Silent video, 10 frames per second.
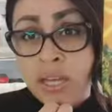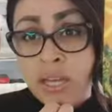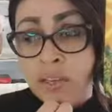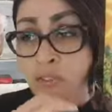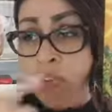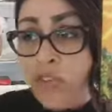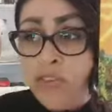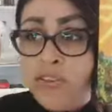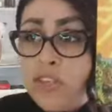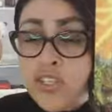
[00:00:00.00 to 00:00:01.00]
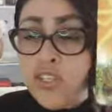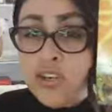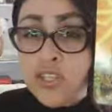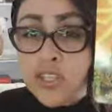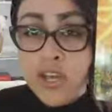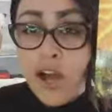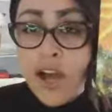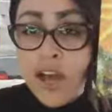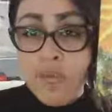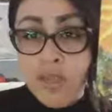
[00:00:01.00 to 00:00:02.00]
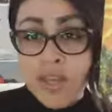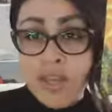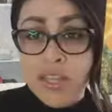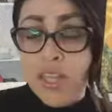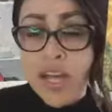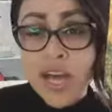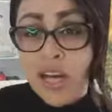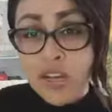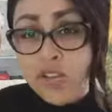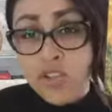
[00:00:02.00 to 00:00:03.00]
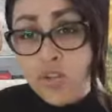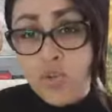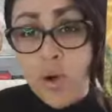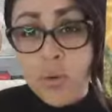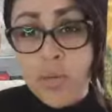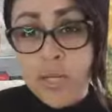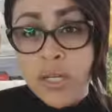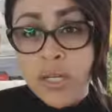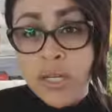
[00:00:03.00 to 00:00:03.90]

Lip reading: If it's not time yet, you can't control it.